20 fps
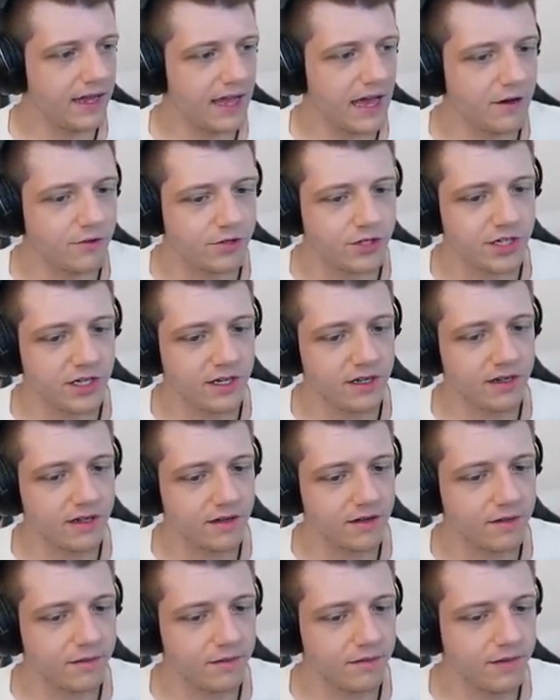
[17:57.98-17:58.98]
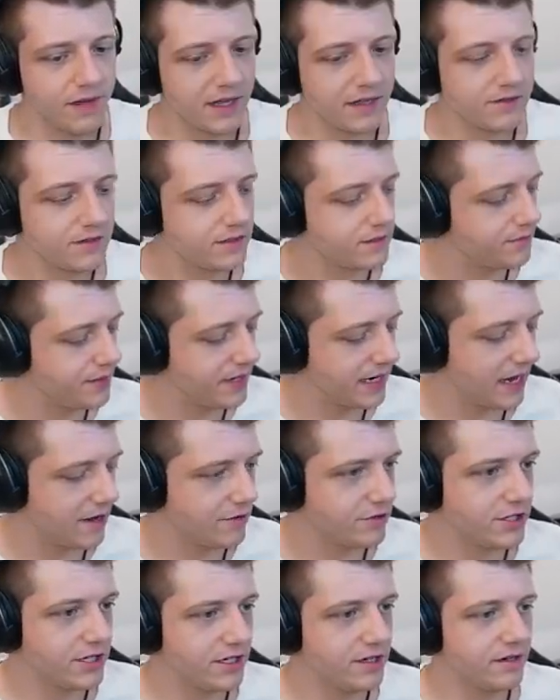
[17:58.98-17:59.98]
ouchie. That was a big
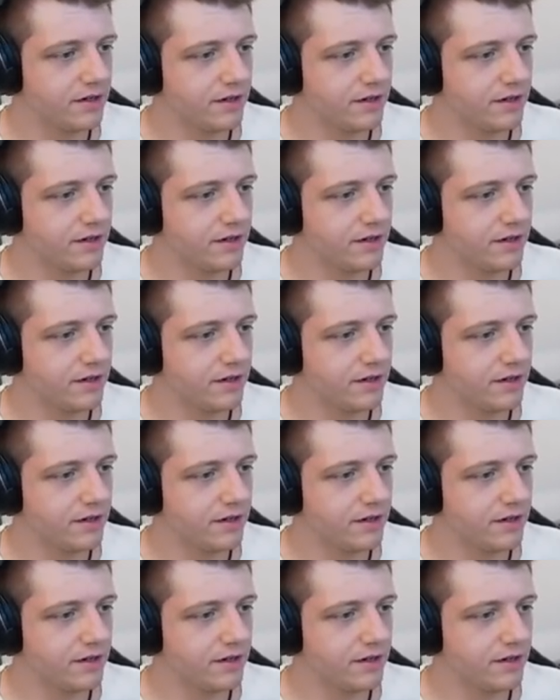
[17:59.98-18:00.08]
ouchie.